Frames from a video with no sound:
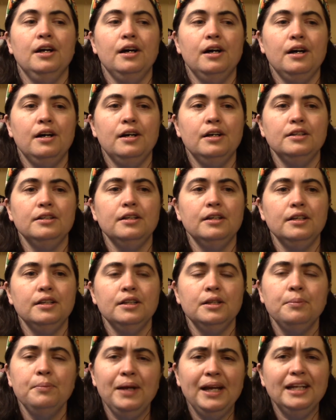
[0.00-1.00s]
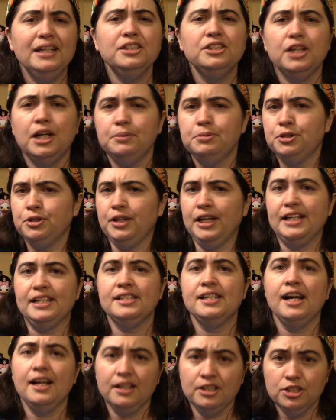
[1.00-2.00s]
Uh, the main jobs are like
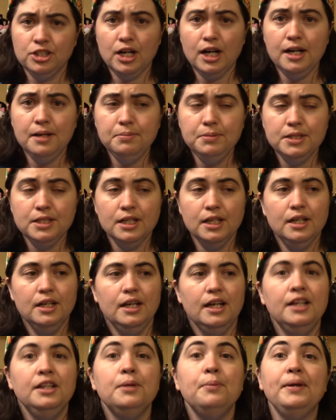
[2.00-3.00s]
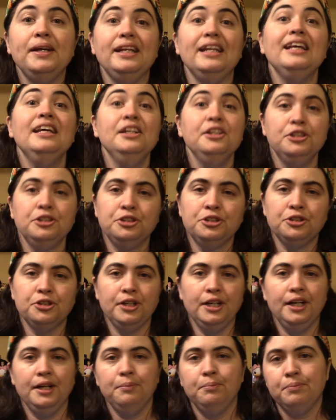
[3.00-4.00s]
tech jobs and the main
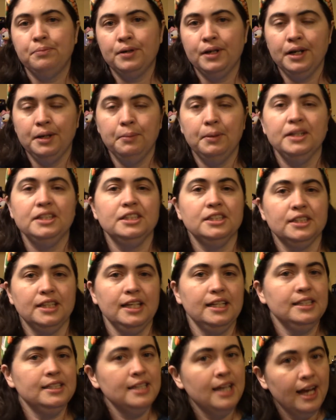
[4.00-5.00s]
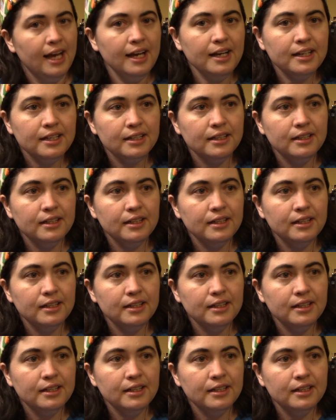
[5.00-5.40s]
industry pretty much is like tech,